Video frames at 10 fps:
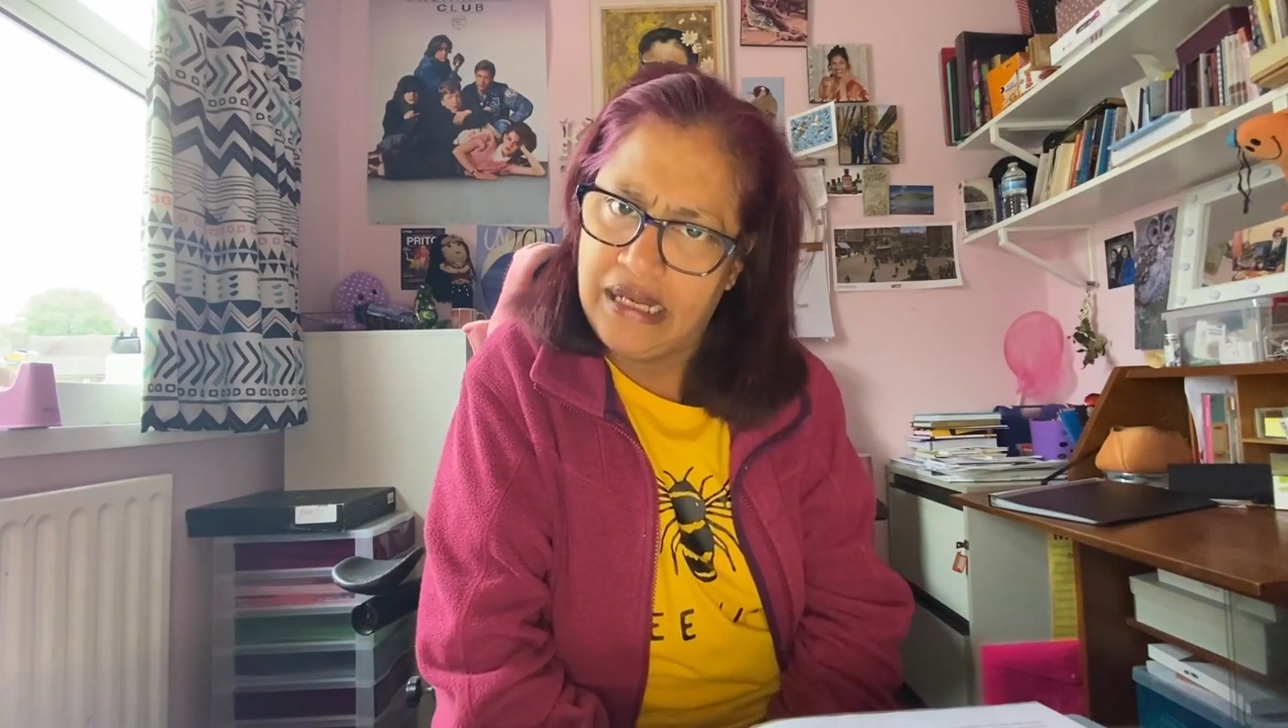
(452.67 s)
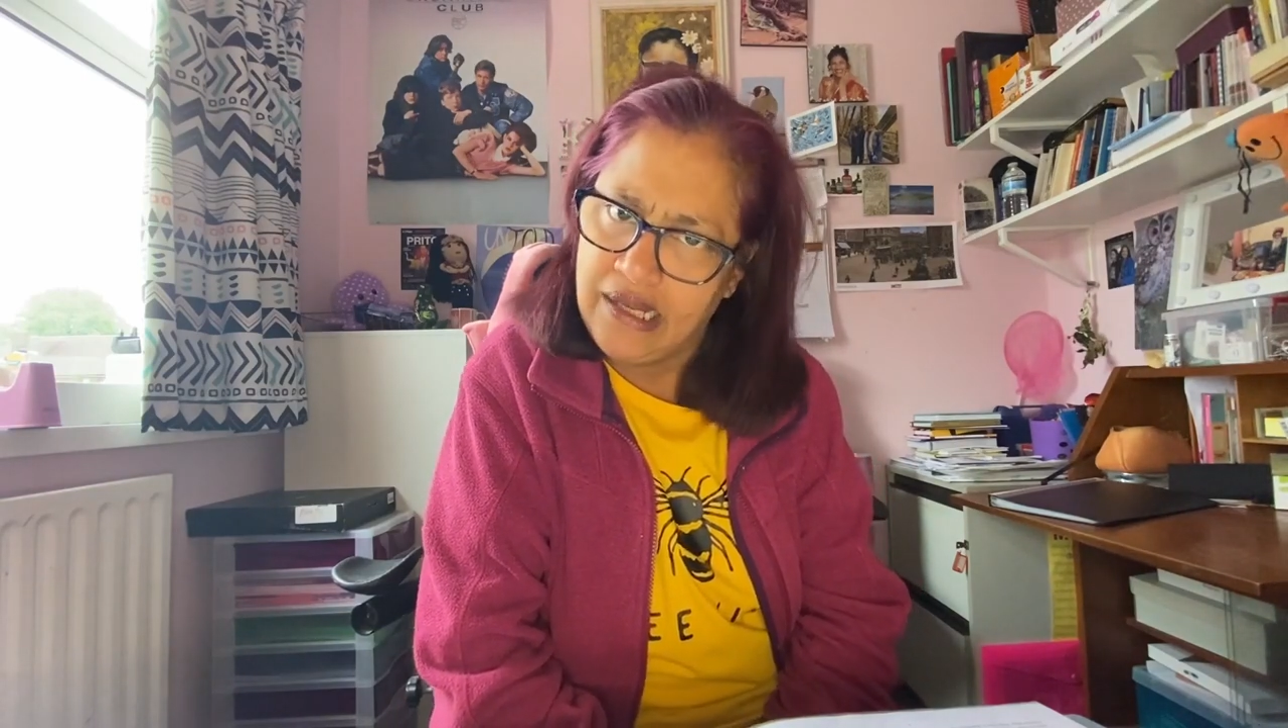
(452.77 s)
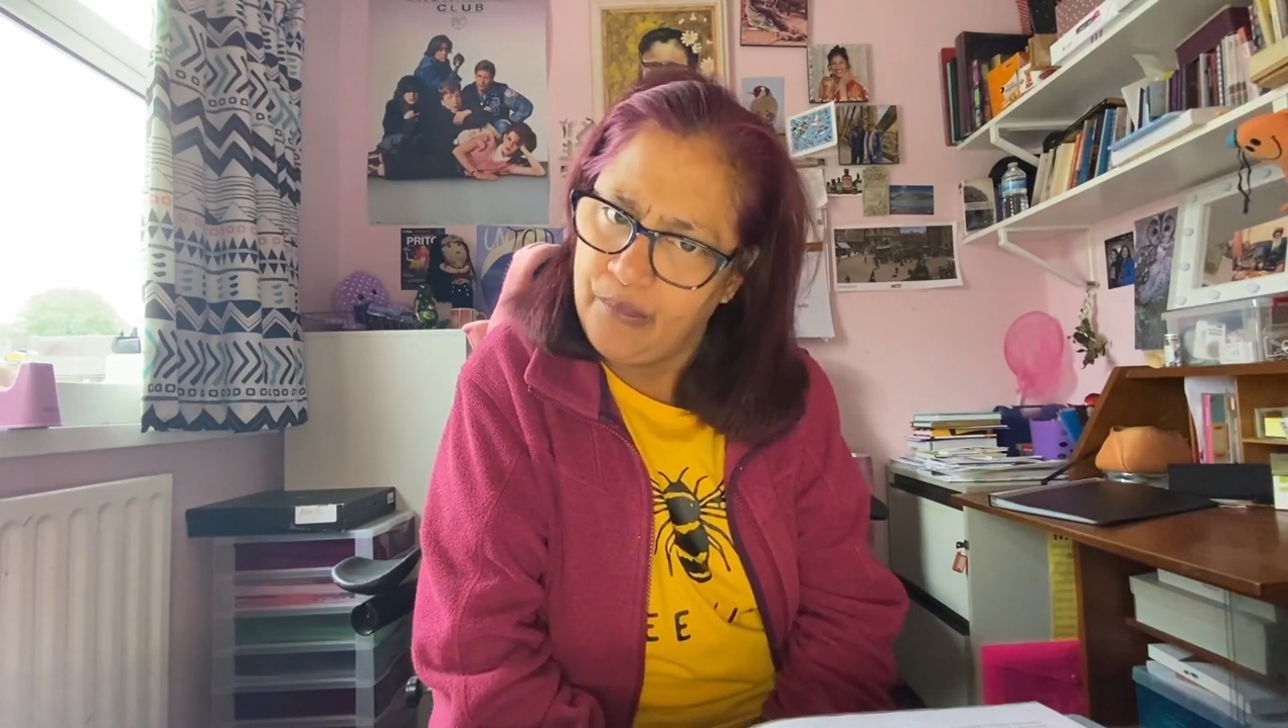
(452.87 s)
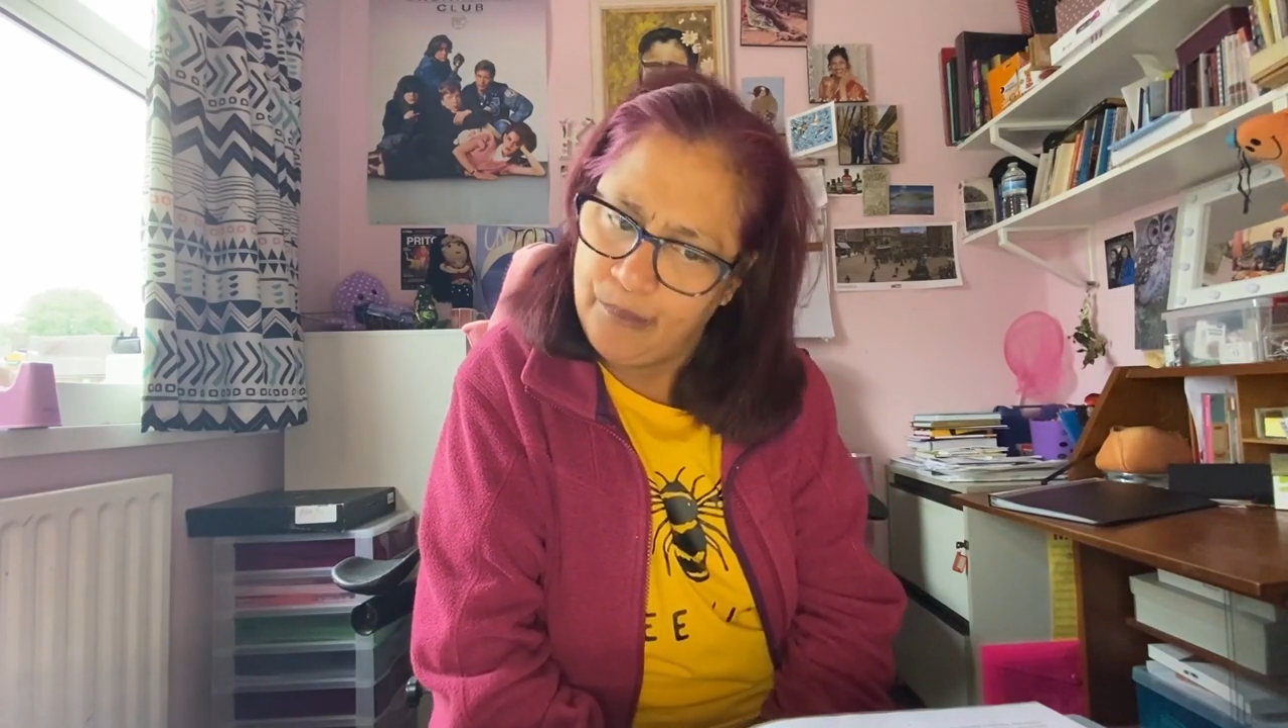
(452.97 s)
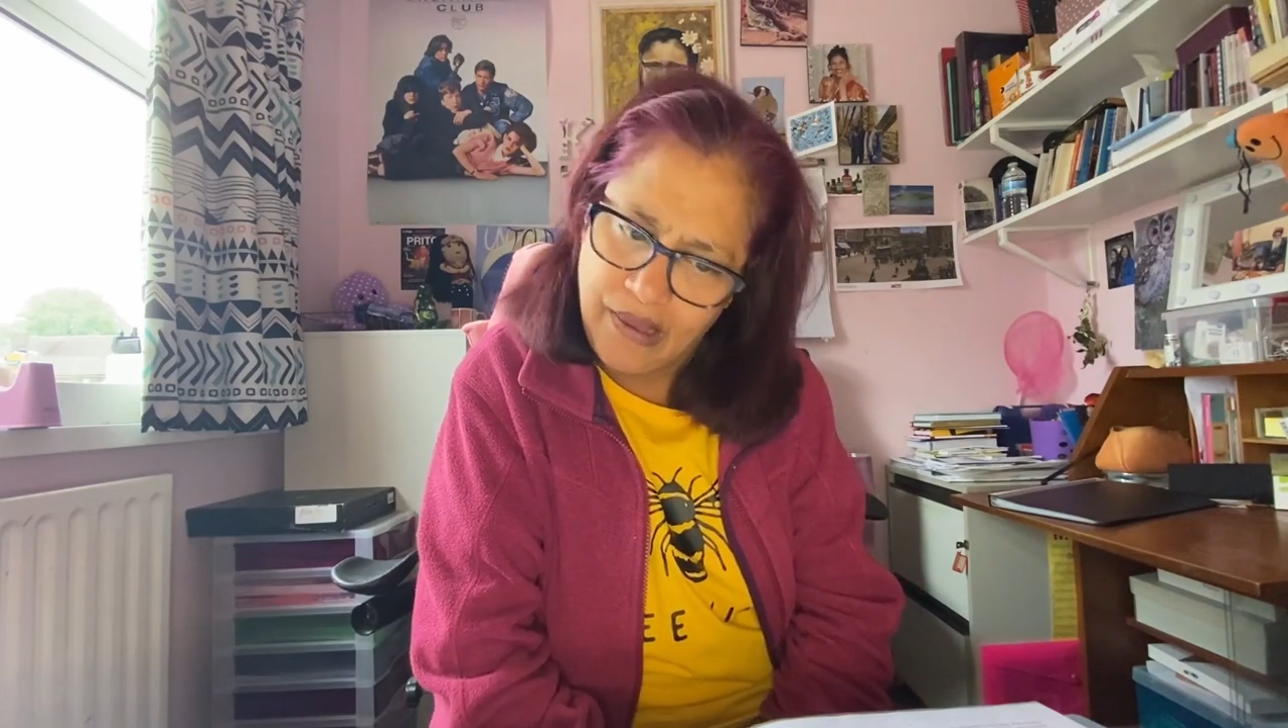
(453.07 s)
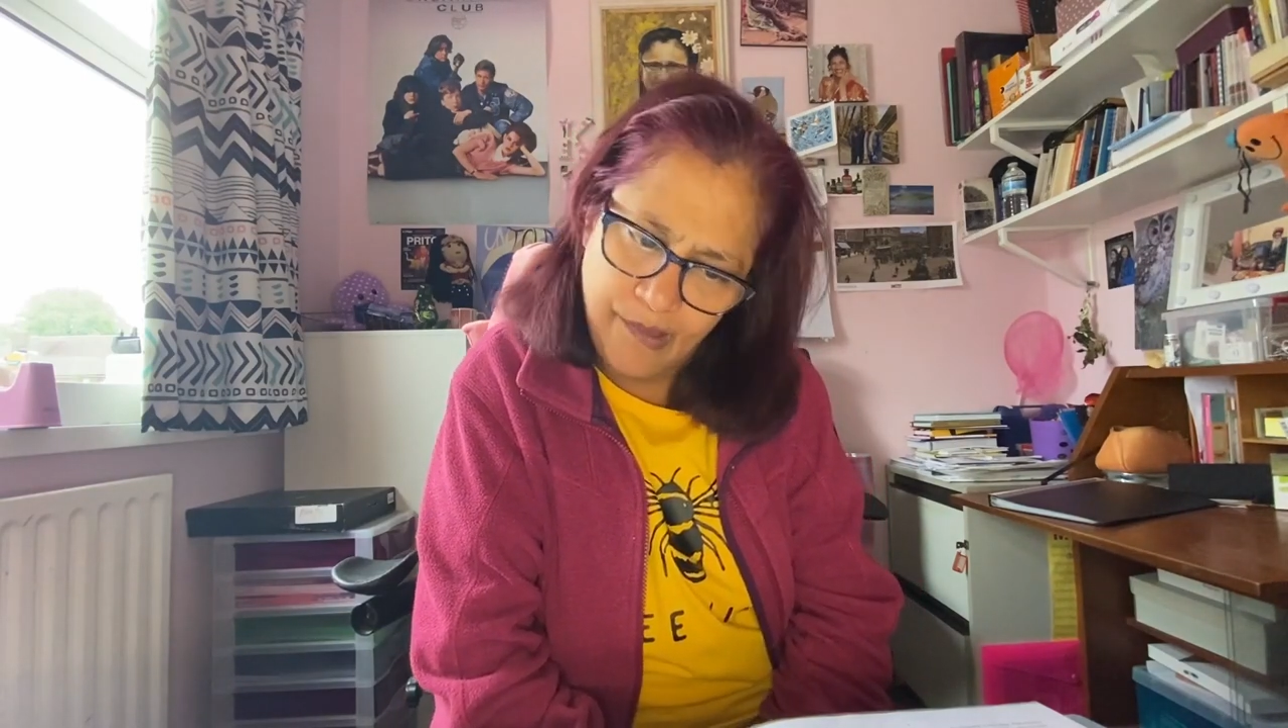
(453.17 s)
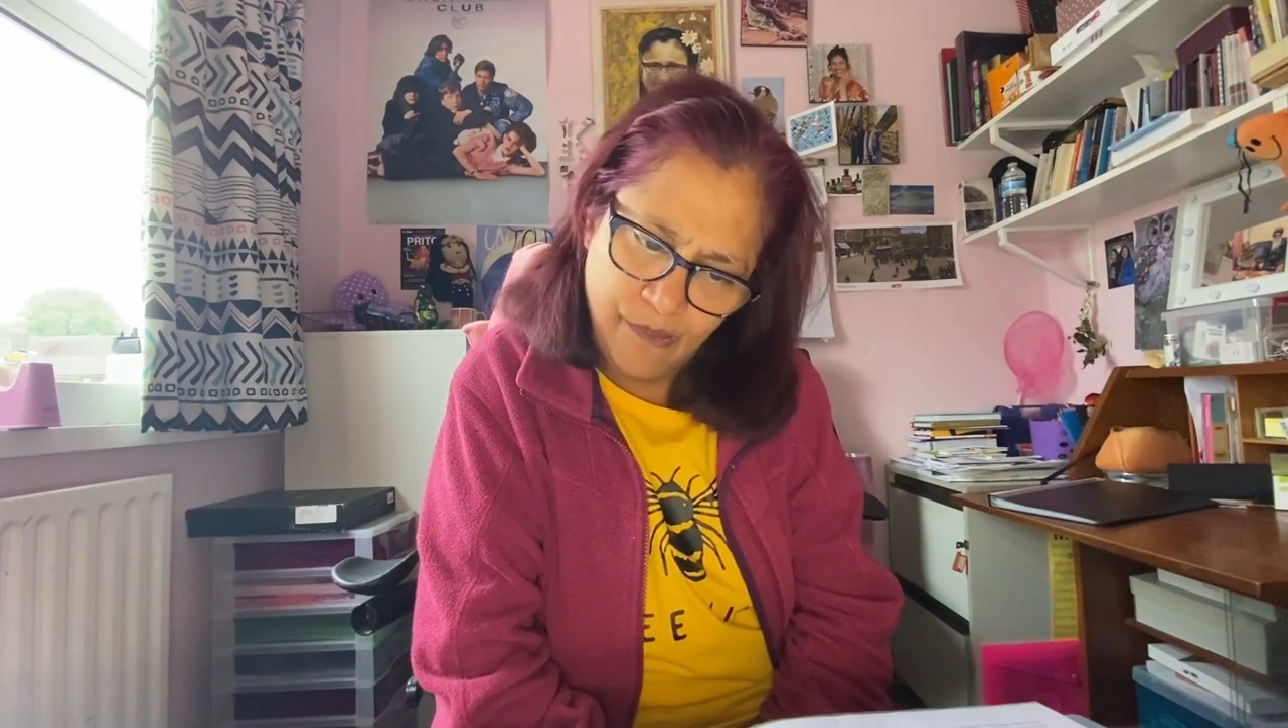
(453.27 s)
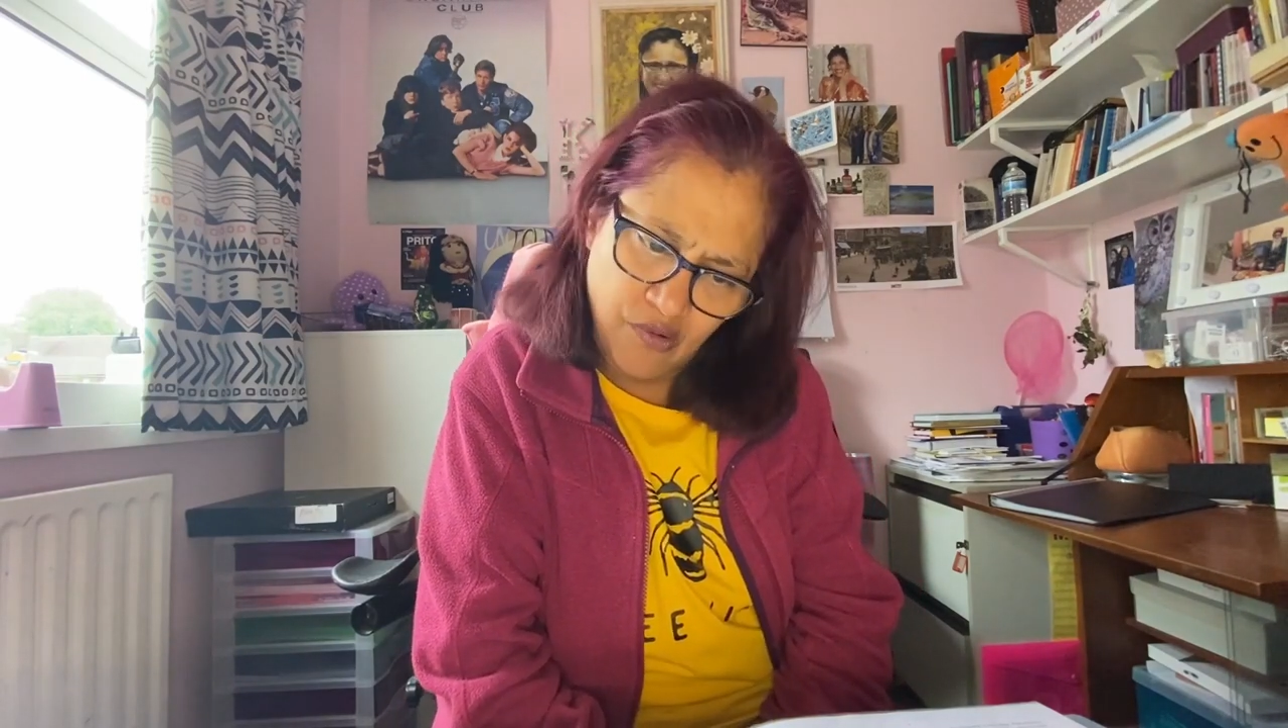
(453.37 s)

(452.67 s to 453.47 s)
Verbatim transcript: people